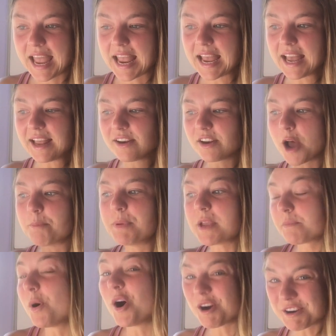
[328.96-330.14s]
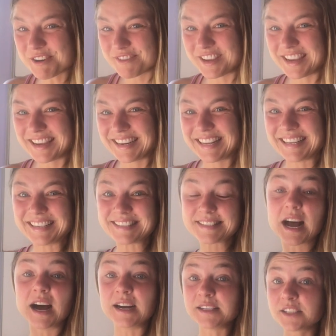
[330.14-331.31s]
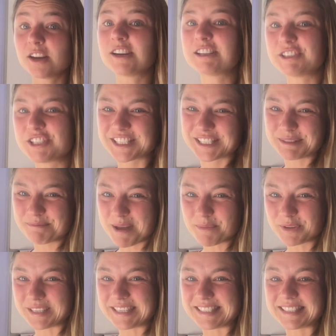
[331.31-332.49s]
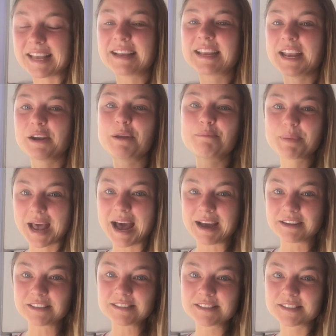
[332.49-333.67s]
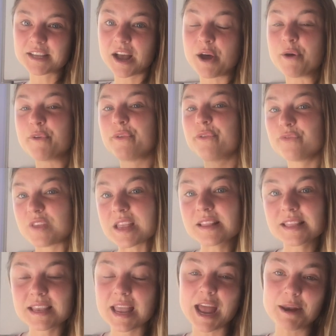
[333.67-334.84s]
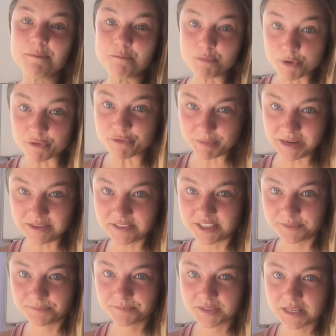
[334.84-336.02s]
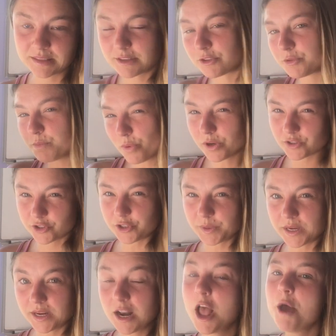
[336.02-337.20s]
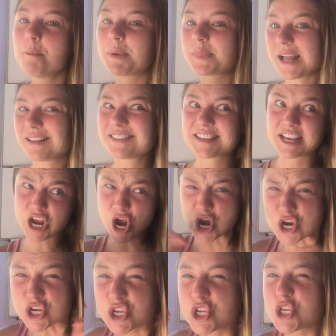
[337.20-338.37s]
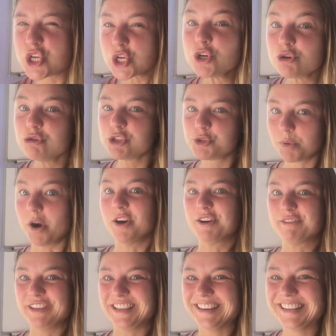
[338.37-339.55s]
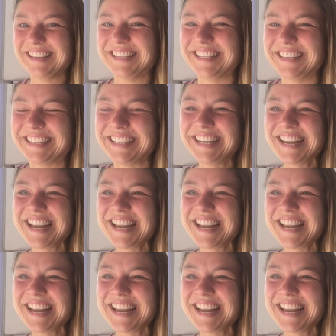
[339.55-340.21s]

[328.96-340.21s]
And a big part of it is unconscious memories that carry patterns of feeling and movement. There's more to it, but that's like a huge part of it.